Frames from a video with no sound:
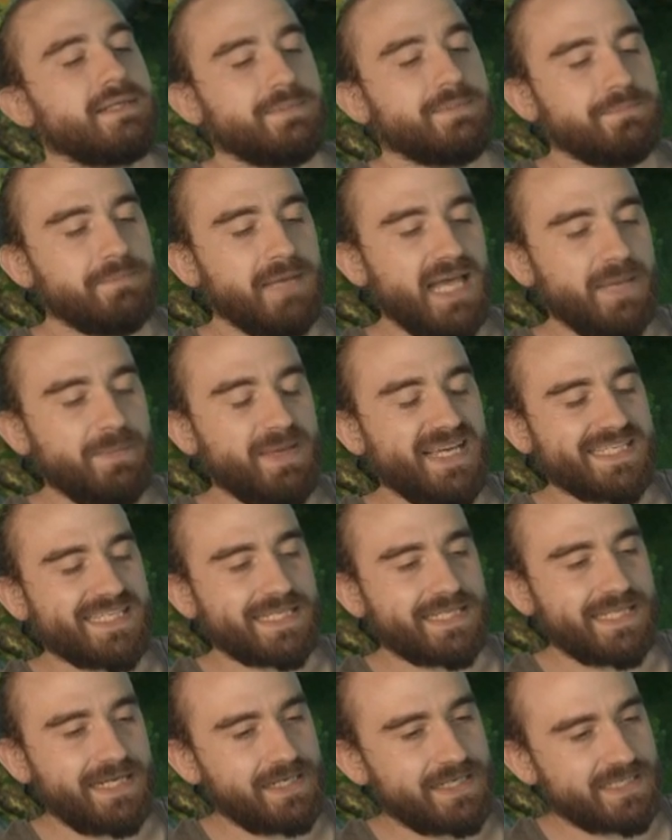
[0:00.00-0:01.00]
Maybe he's a
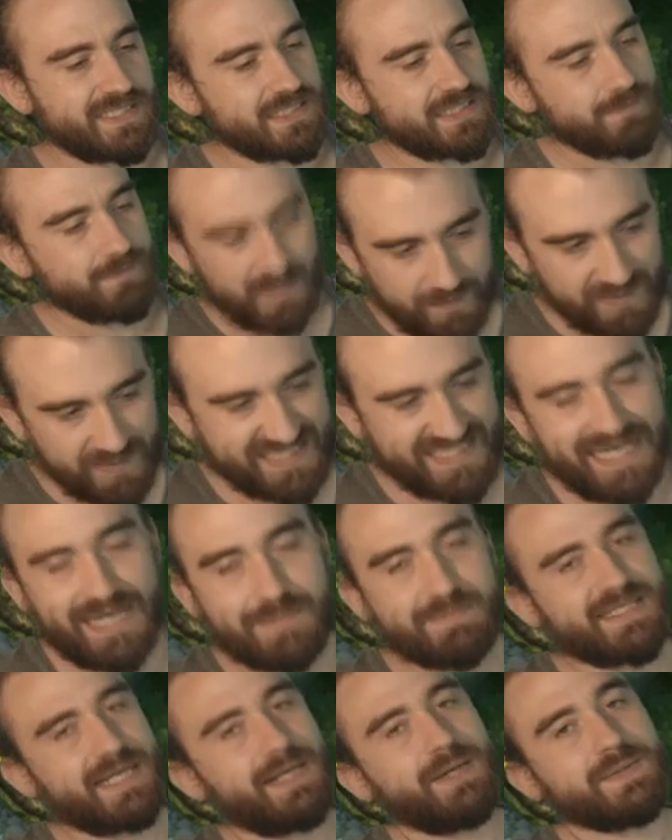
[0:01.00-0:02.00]
dingus. Maybe it
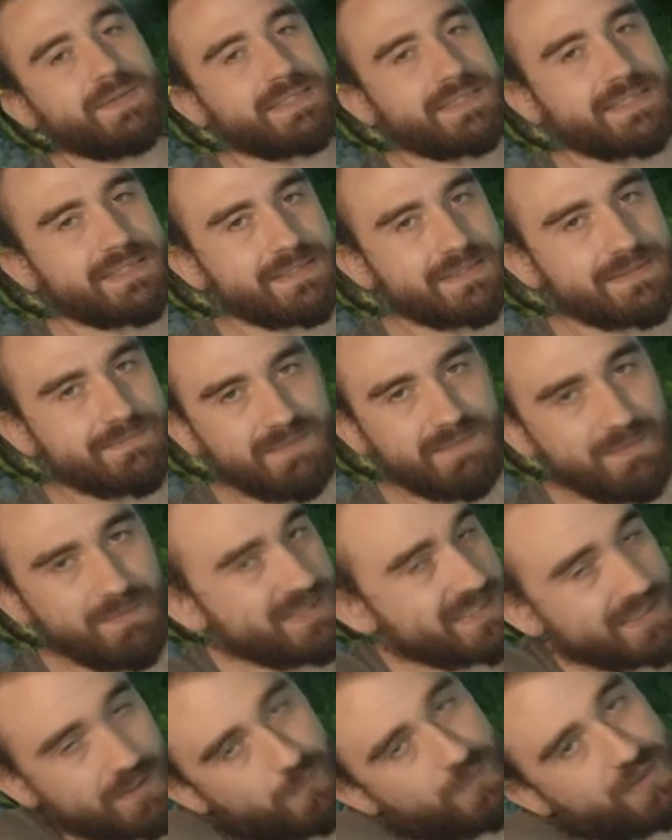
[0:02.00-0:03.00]
times out. Maybe
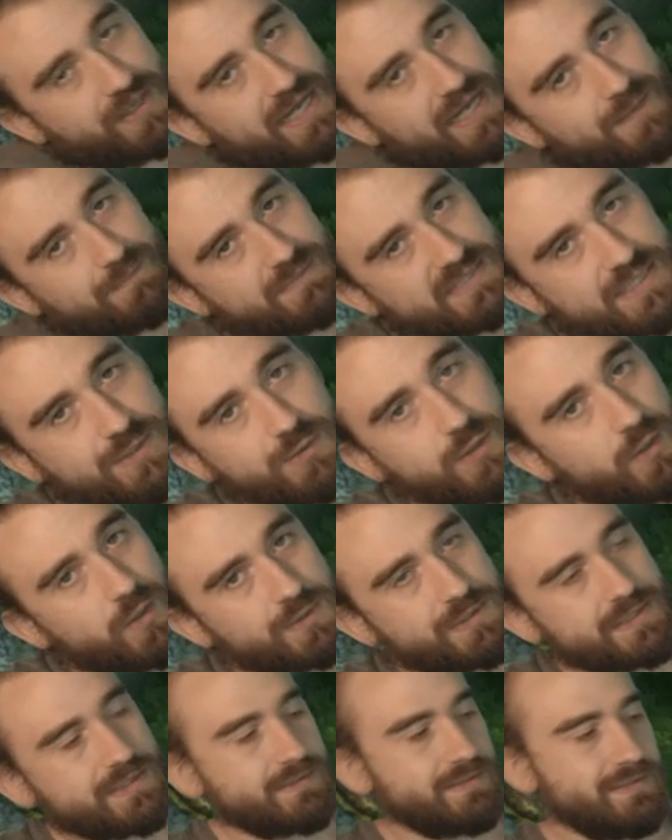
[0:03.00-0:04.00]
something happens. Who
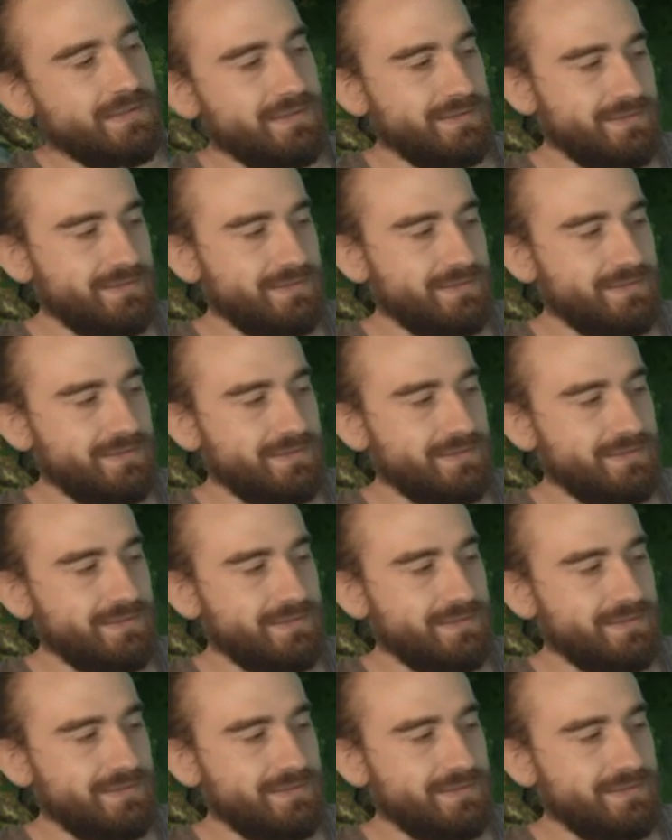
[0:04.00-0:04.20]
knows?